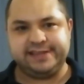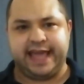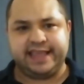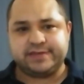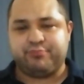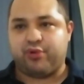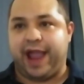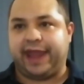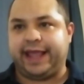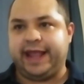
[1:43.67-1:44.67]
Dez
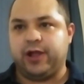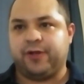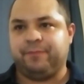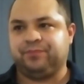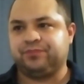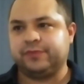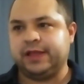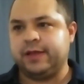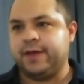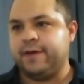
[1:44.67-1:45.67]
Brand here.
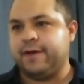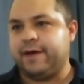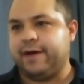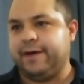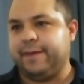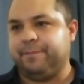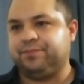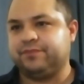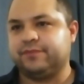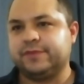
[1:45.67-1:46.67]
Um,
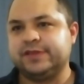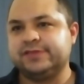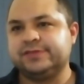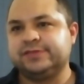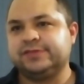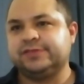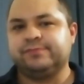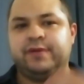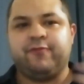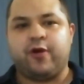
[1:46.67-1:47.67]

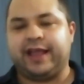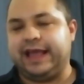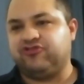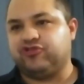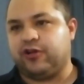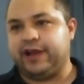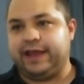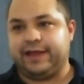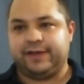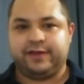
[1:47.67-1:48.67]
Before I get
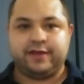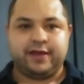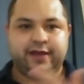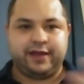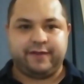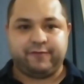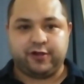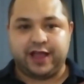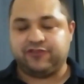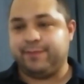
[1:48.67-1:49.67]
started, I
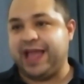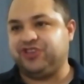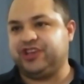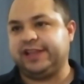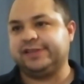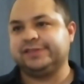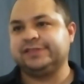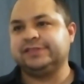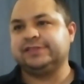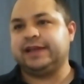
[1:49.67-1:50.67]
forgot to mention,
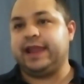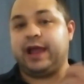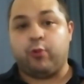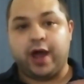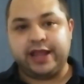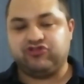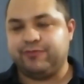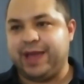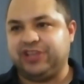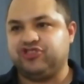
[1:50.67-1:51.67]
and I wanted
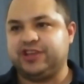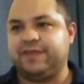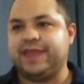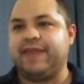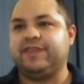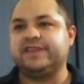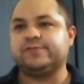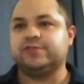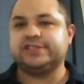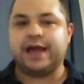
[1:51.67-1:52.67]
to mention that
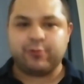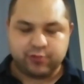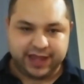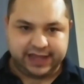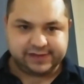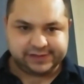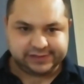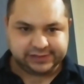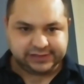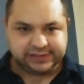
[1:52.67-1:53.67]
this was not written
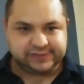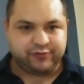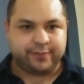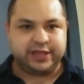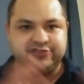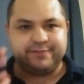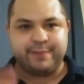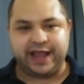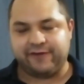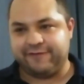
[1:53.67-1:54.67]
for me to
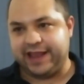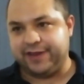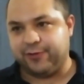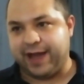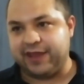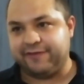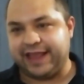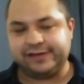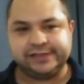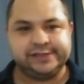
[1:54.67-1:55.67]
make a video out of
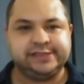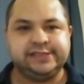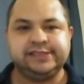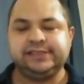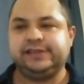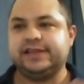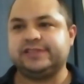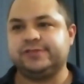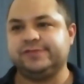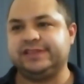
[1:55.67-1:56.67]
it.
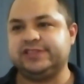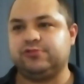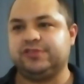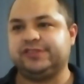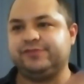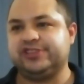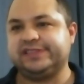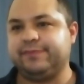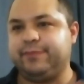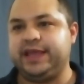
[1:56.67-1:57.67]
This was
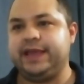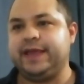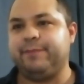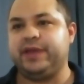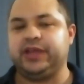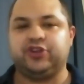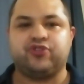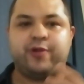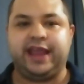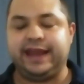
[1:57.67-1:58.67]
just me being
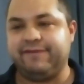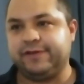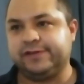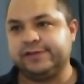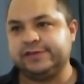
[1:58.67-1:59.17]
creative